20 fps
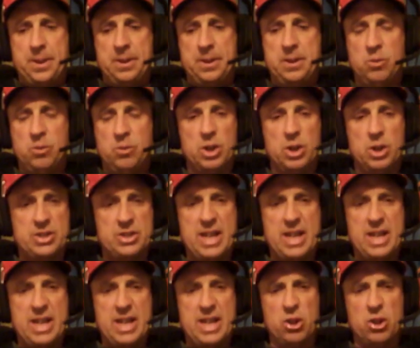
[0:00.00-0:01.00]
what's
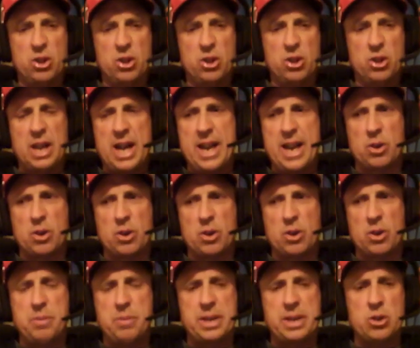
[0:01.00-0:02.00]
that look like, or
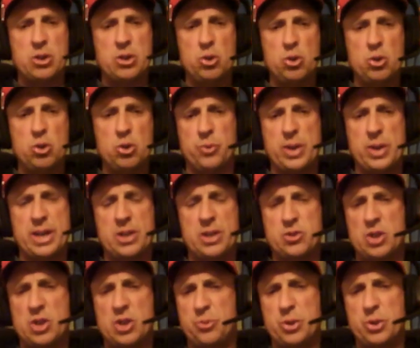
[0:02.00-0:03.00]
how many hoops have we had to
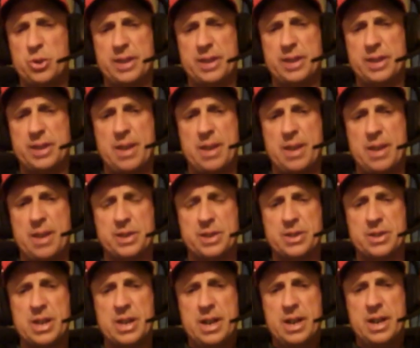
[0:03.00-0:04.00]
jump through to get to that point?
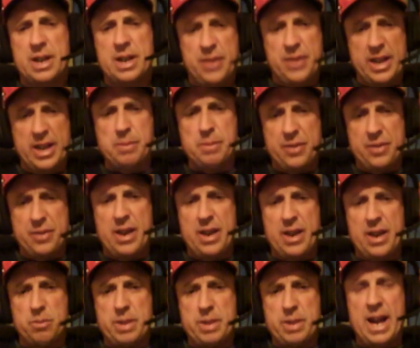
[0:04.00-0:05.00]
Because think about that
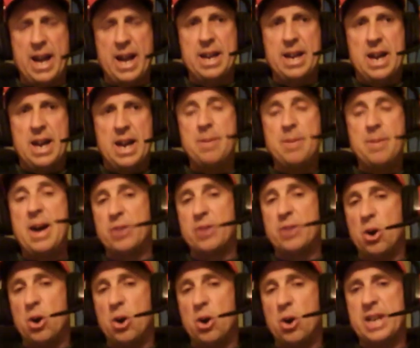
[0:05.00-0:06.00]
for a minute. I'm having a
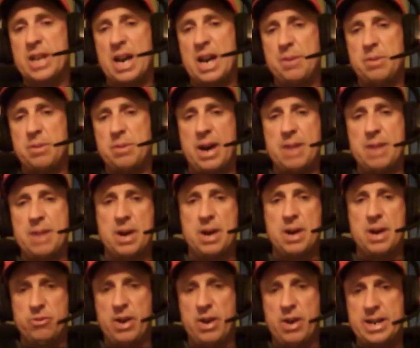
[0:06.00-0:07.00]
hard time in my
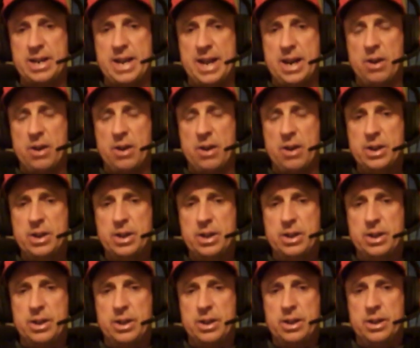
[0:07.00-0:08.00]
mind right now,
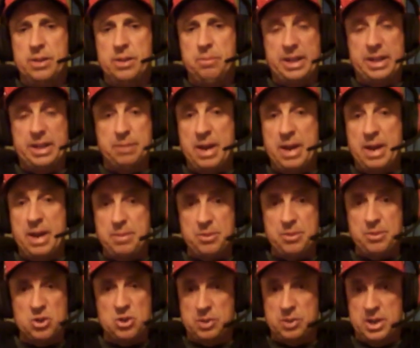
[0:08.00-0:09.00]
maybe
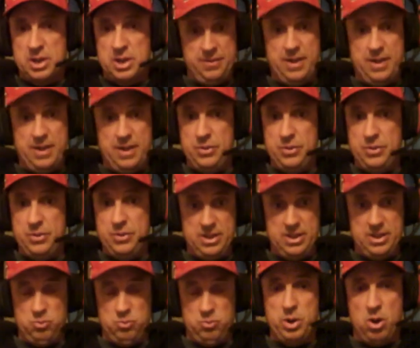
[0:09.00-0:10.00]
just because of everything
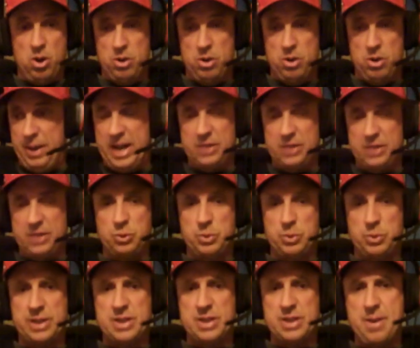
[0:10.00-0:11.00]
that's went on the past few
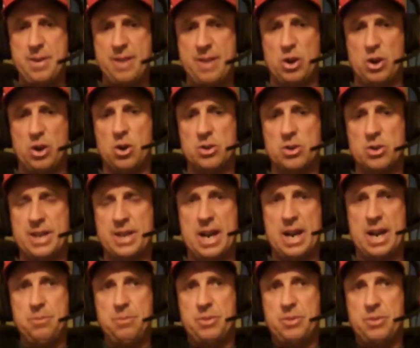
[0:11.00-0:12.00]
weeks. I'm having a hard
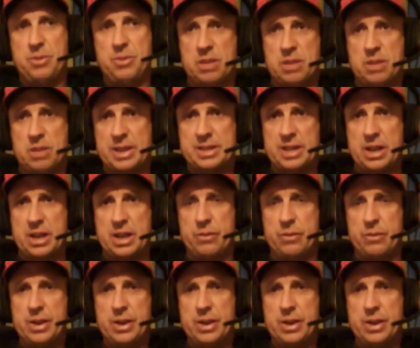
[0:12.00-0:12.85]
time thinking to myself,